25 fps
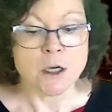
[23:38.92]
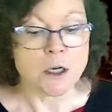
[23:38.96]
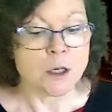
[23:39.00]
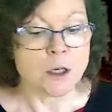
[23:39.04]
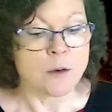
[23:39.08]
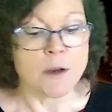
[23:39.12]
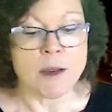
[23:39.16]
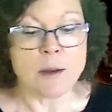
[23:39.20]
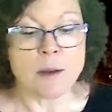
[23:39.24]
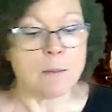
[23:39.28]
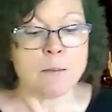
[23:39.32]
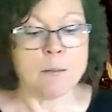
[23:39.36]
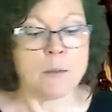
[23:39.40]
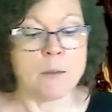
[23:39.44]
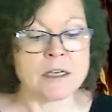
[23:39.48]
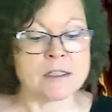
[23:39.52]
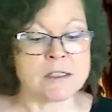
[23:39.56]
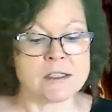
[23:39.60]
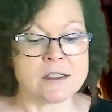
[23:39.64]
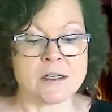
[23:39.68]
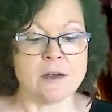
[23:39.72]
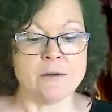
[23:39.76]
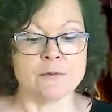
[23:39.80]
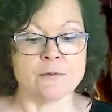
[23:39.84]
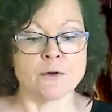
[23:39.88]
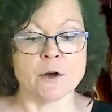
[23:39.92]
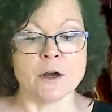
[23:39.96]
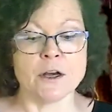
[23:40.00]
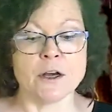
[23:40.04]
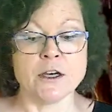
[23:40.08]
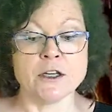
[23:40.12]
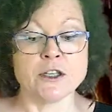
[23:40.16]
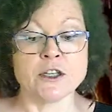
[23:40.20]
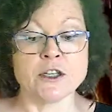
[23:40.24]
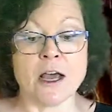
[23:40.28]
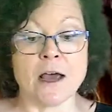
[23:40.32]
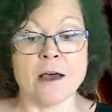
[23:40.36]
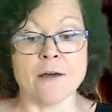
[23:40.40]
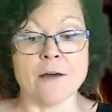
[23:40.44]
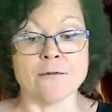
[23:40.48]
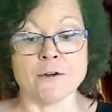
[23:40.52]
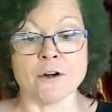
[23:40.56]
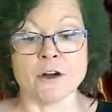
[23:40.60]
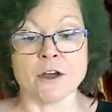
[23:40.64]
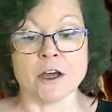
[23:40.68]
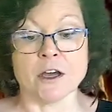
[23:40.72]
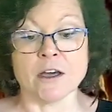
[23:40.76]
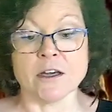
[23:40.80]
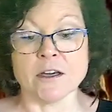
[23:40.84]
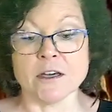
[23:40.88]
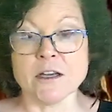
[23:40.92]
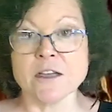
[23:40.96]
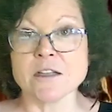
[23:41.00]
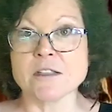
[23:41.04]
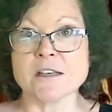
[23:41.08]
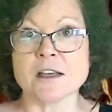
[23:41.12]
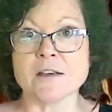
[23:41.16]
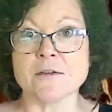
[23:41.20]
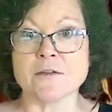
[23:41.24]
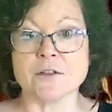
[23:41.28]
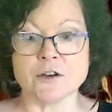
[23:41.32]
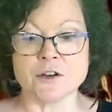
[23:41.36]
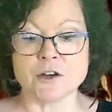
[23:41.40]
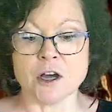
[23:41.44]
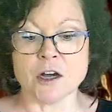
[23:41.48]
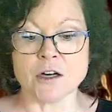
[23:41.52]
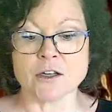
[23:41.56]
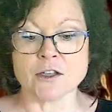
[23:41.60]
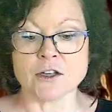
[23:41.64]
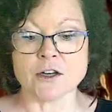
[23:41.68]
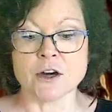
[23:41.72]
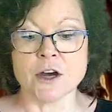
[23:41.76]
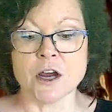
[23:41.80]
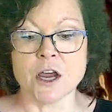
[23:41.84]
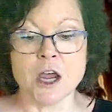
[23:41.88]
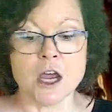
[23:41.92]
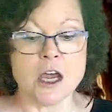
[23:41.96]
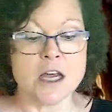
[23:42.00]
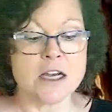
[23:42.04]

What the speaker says: "We must have run into Africa," said the doctor.